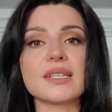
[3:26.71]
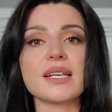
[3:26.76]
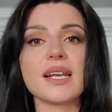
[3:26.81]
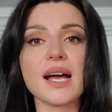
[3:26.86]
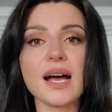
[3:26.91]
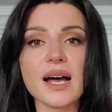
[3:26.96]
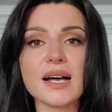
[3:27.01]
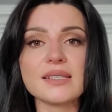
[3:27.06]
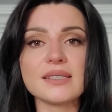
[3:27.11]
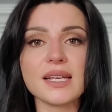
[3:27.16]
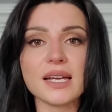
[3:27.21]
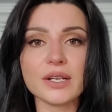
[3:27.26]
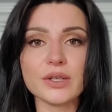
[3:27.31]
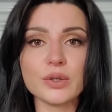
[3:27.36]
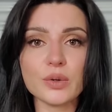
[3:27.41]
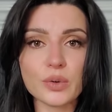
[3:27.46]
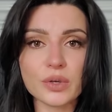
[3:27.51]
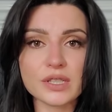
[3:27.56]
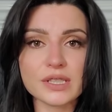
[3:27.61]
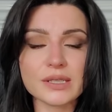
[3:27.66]
It has that
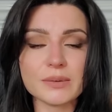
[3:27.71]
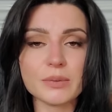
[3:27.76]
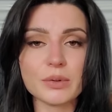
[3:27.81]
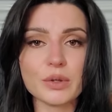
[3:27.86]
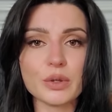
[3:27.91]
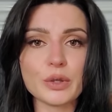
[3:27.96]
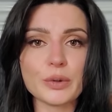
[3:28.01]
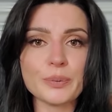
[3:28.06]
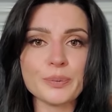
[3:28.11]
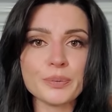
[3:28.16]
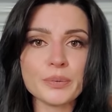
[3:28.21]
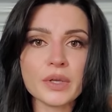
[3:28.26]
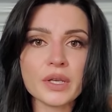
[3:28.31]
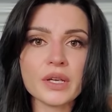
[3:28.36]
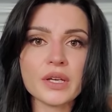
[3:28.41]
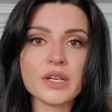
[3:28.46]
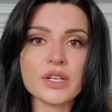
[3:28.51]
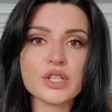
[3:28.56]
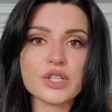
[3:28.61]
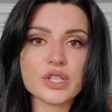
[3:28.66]
noticeable
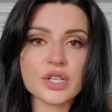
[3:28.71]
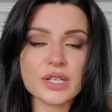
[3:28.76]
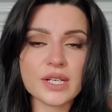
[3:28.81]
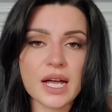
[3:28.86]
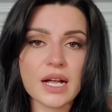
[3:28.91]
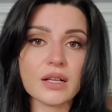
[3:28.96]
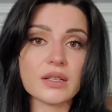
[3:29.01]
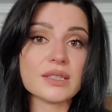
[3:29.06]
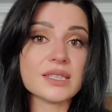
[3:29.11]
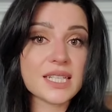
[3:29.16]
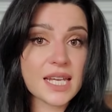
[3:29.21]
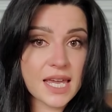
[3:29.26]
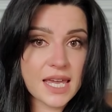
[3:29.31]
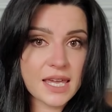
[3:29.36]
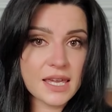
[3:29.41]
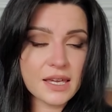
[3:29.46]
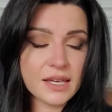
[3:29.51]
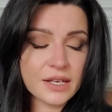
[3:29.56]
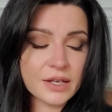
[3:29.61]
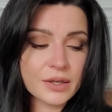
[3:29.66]
Chanel
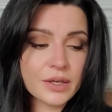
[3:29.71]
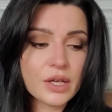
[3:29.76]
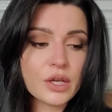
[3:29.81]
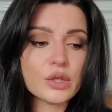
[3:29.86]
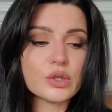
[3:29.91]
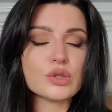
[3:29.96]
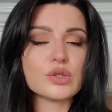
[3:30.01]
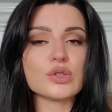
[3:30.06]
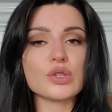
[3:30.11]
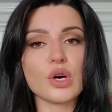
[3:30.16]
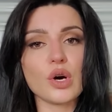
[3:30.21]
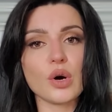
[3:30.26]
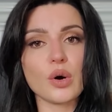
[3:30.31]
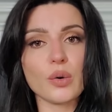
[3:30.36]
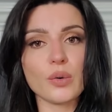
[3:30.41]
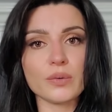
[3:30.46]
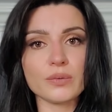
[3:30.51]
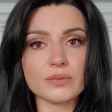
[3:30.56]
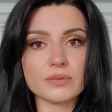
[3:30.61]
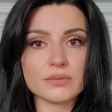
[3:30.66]
take.
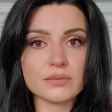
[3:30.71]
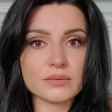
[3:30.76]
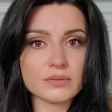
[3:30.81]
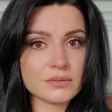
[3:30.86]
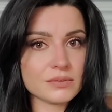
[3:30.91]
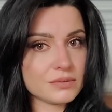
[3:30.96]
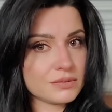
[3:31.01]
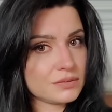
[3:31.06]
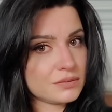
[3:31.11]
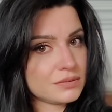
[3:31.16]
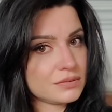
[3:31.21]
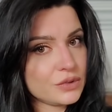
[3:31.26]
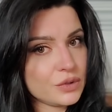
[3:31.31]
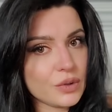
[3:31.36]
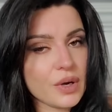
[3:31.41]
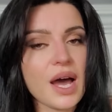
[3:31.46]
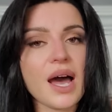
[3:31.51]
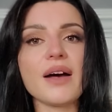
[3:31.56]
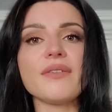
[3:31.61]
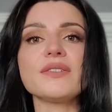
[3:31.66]
So
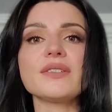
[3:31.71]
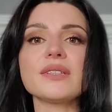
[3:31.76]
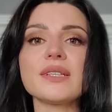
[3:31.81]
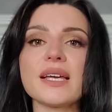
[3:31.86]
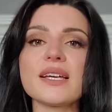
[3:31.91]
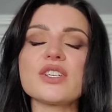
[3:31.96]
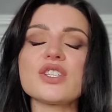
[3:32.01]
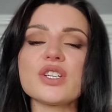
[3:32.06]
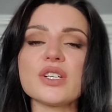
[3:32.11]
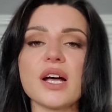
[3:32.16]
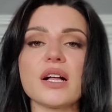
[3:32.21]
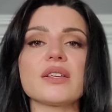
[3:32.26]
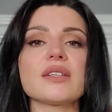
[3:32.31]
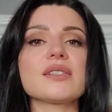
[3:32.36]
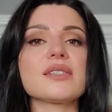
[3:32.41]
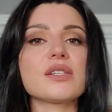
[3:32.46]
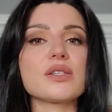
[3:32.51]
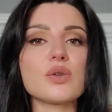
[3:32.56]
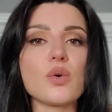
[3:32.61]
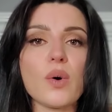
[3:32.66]
you have to like Chanel.
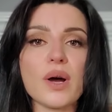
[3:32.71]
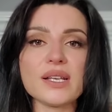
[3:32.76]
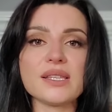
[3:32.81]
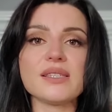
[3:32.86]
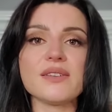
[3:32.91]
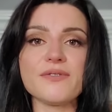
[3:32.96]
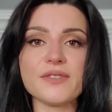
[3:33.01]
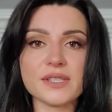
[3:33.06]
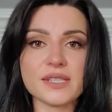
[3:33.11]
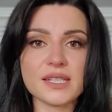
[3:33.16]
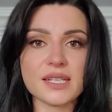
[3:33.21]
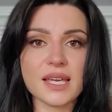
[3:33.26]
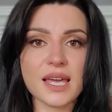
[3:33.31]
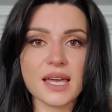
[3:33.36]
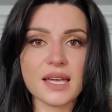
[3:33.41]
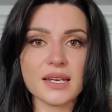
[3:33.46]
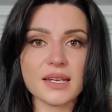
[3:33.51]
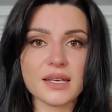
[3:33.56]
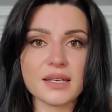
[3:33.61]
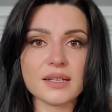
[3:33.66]
This is quite
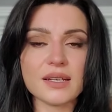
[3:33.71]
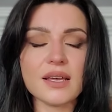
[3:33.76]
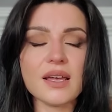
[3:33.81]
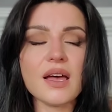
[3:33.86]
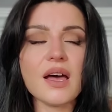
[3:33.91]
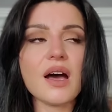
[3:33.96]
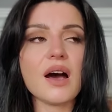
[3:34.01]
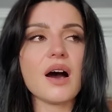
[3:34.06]
sophisticated.